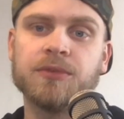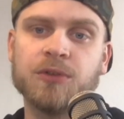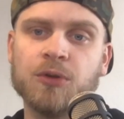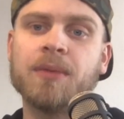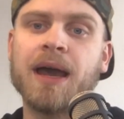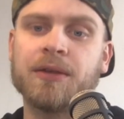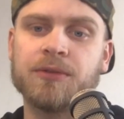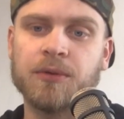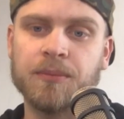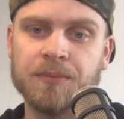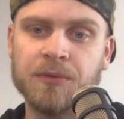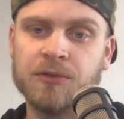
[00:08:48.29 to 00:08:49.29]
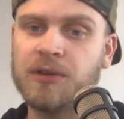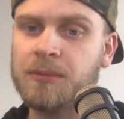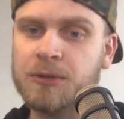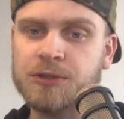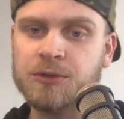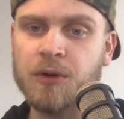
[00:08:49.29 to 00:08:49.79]
2-bathroom.
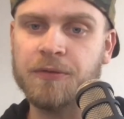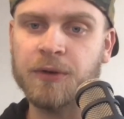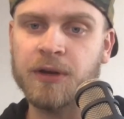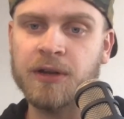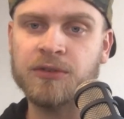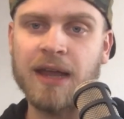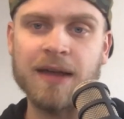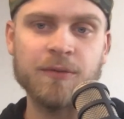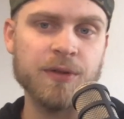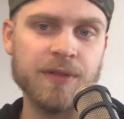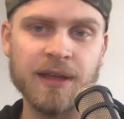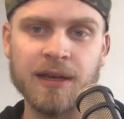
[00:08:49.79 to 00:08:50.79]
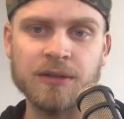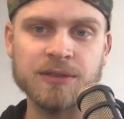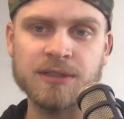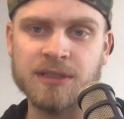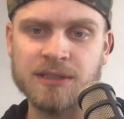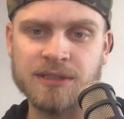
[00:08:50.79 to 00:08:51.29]
Similar square footage, everything else
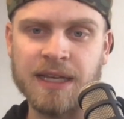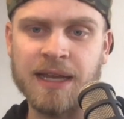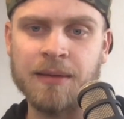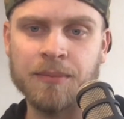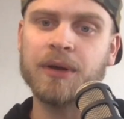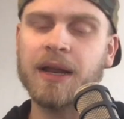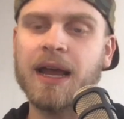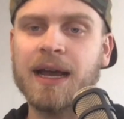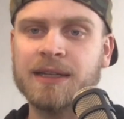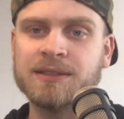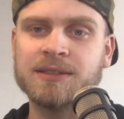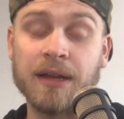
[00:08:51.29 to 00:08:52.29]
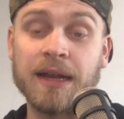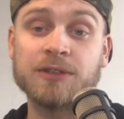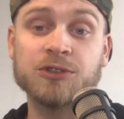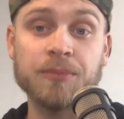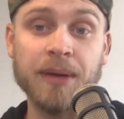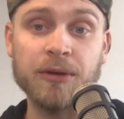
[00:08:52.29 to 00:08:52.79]
is the same, but it has an
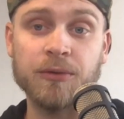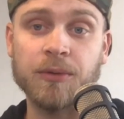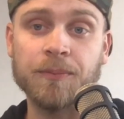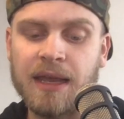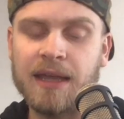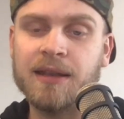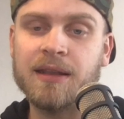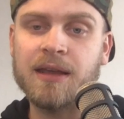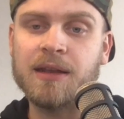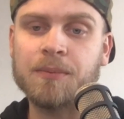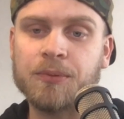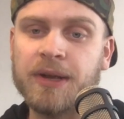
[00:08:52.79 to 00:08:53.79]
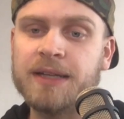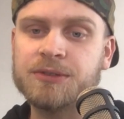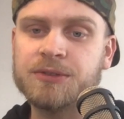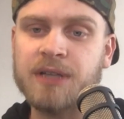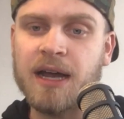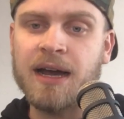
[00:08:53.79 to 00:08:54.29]
extra bedroom. In an
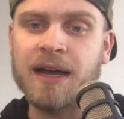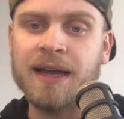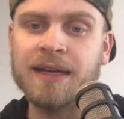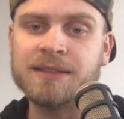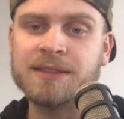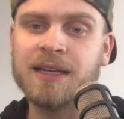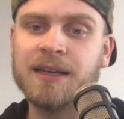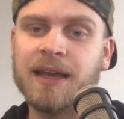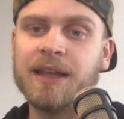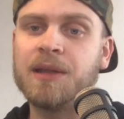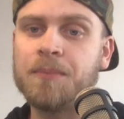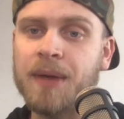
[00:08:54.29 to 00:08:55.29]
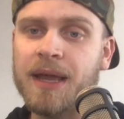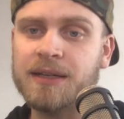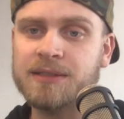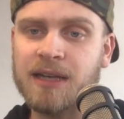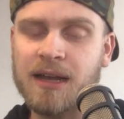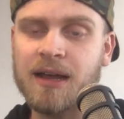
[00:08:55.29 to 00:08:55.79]
appraiser's eyes, in the
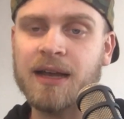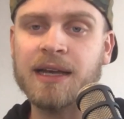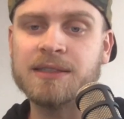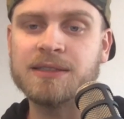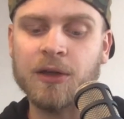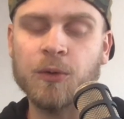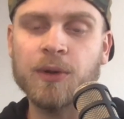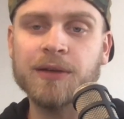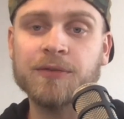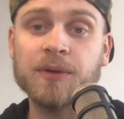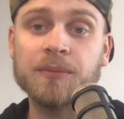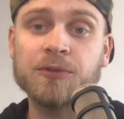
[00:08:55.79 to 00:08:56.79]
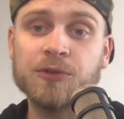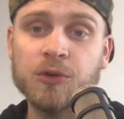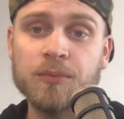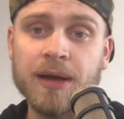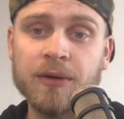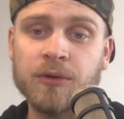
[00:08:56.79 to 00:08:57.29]
bank's eyes, going from
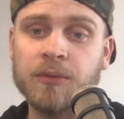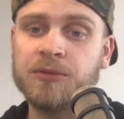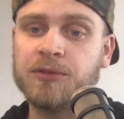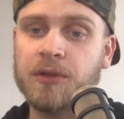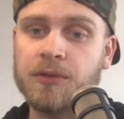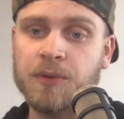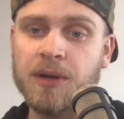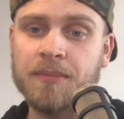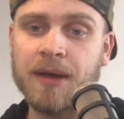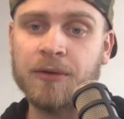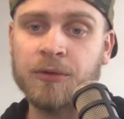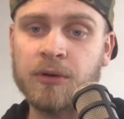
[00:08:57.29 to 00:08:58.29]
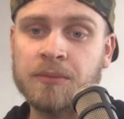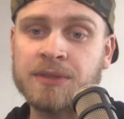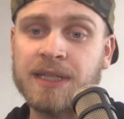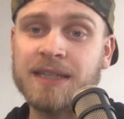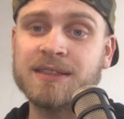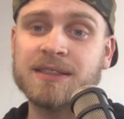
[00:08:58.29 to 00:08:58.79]
2 bedrooms to 3
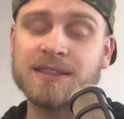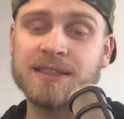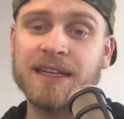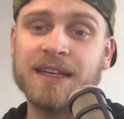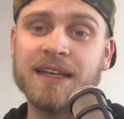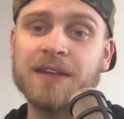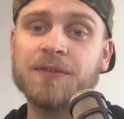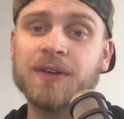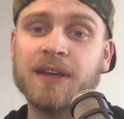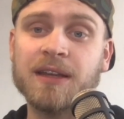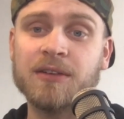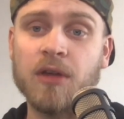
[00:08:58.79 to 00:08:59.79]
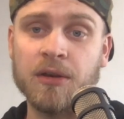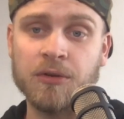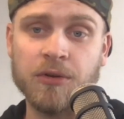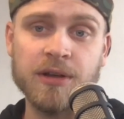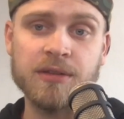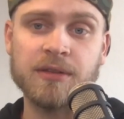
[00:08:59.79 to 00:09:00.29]
bedrooms is a significant
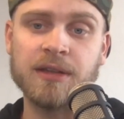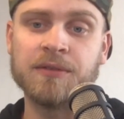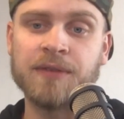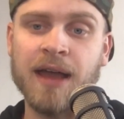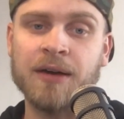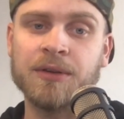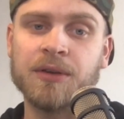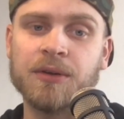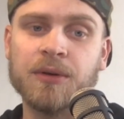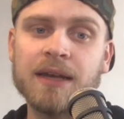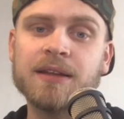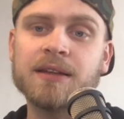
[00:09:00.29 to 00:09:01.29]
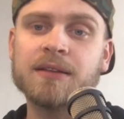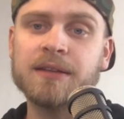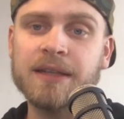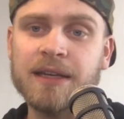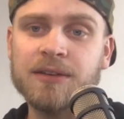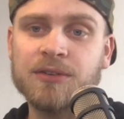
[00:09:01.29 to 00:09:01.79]
increase in value and can
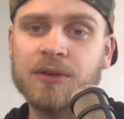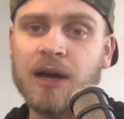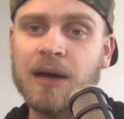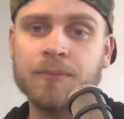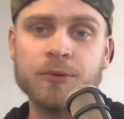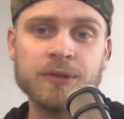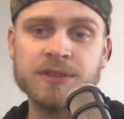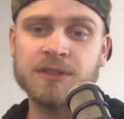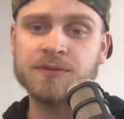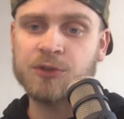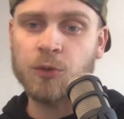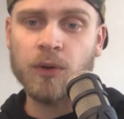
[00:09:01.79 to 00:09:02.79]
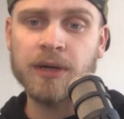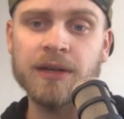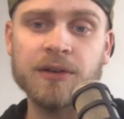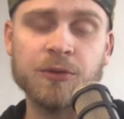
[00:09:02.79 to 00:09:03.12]
lead to upwards of $20,000 to